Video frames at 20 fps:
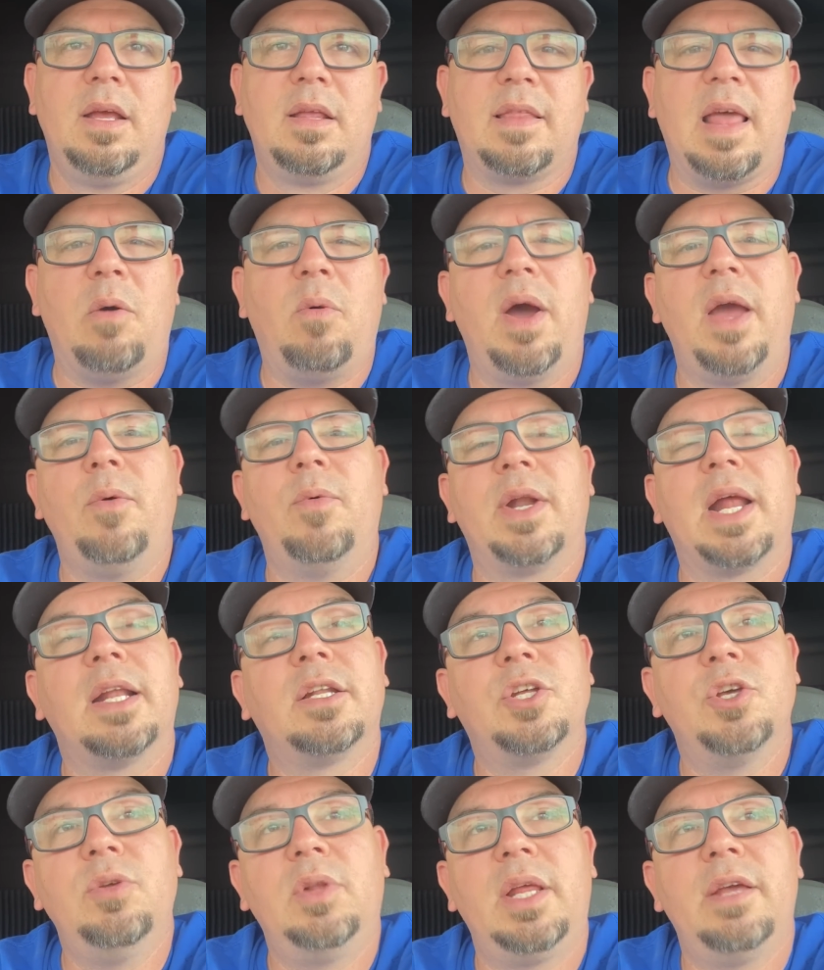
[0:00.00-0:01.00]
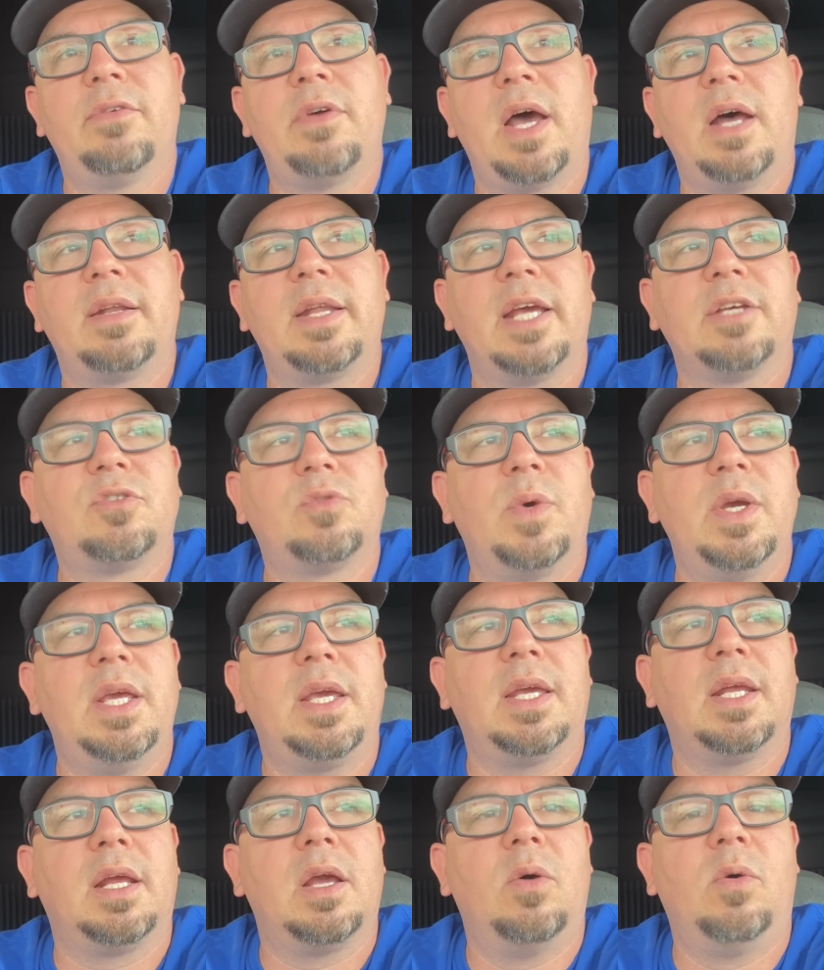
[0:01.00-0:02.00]
That way, when I do leave out next
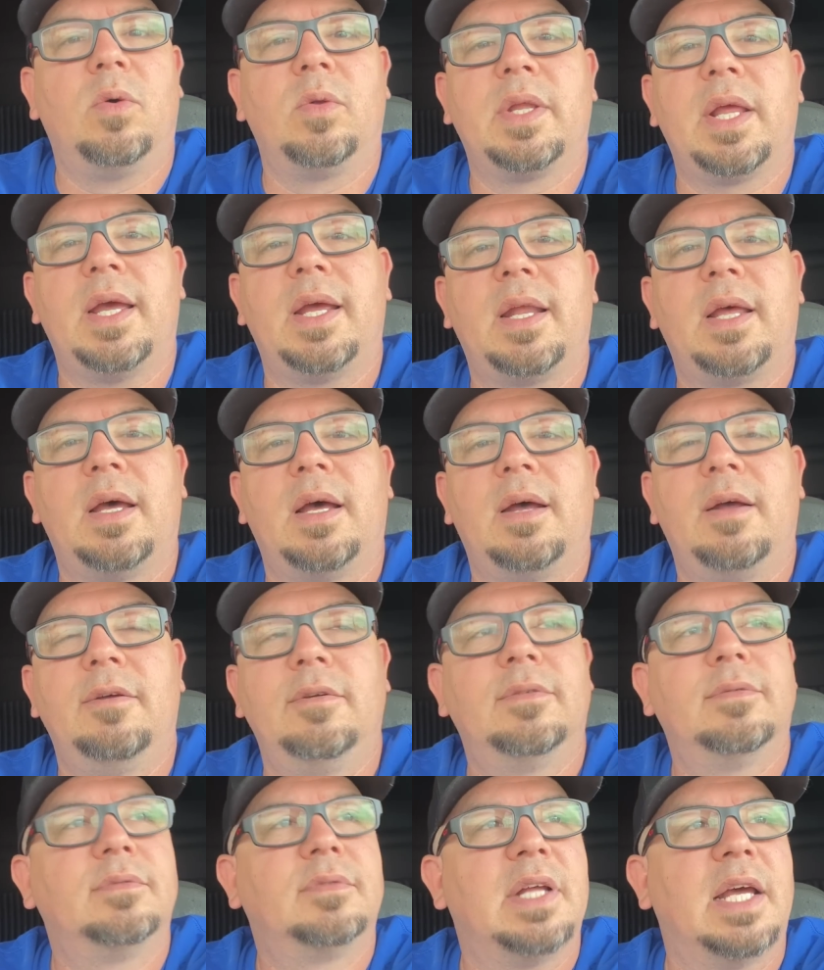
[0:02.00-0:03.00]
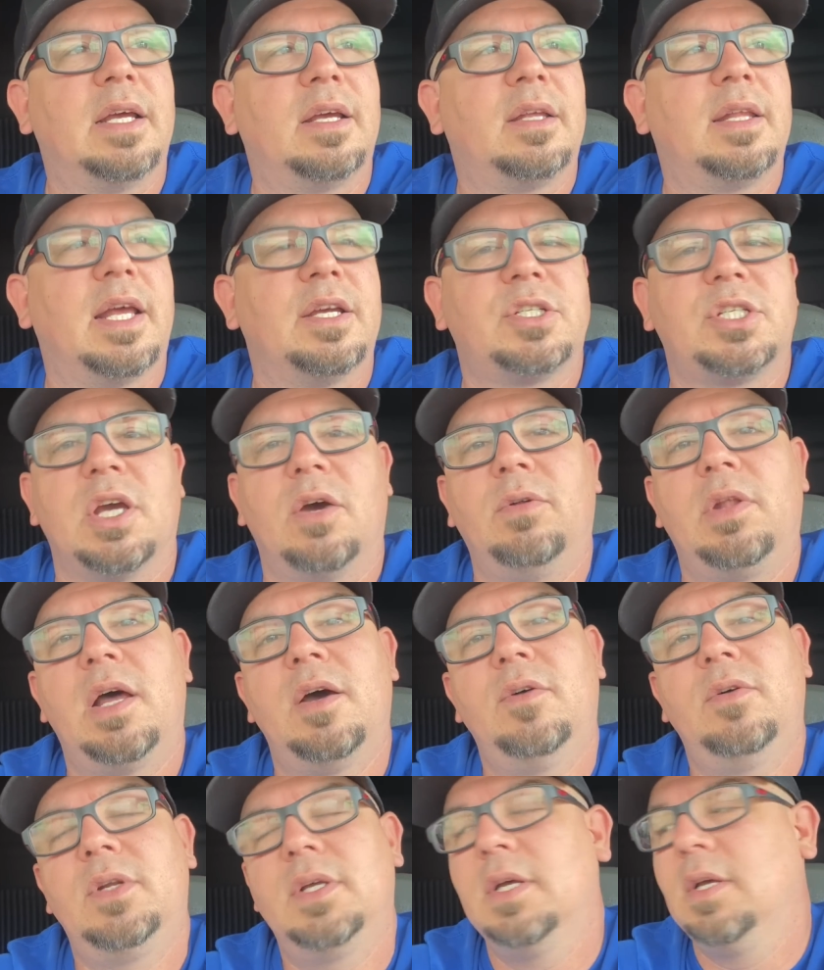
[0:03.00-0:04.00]
week and go on that show
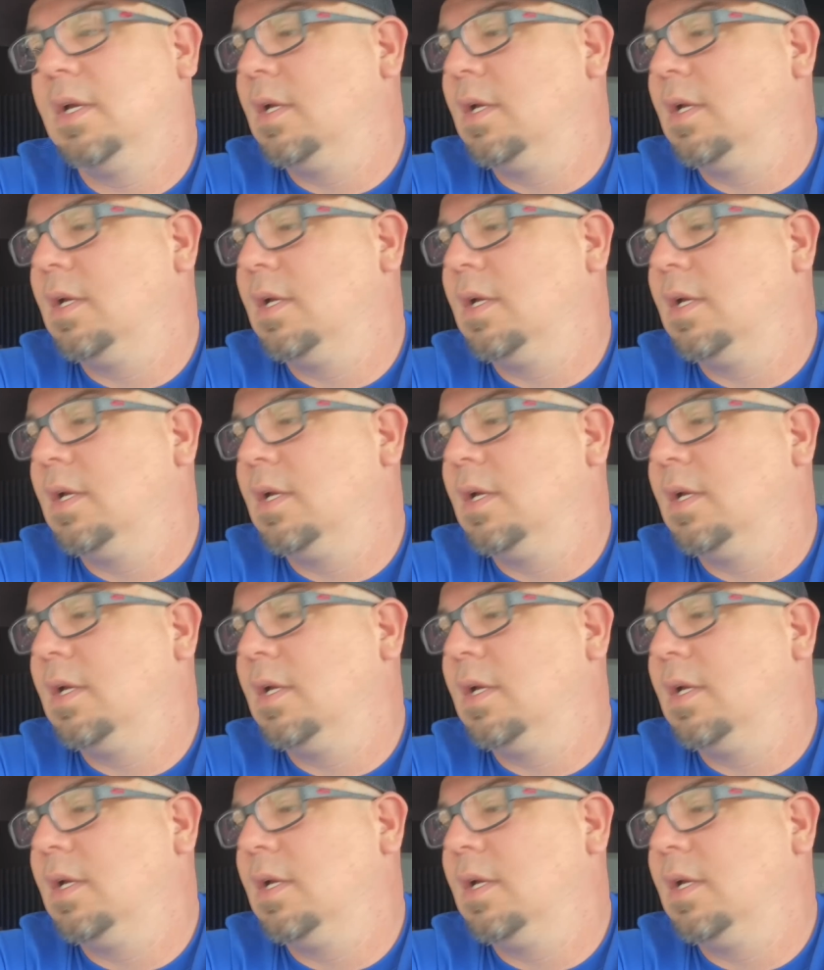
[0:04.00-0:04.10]
load,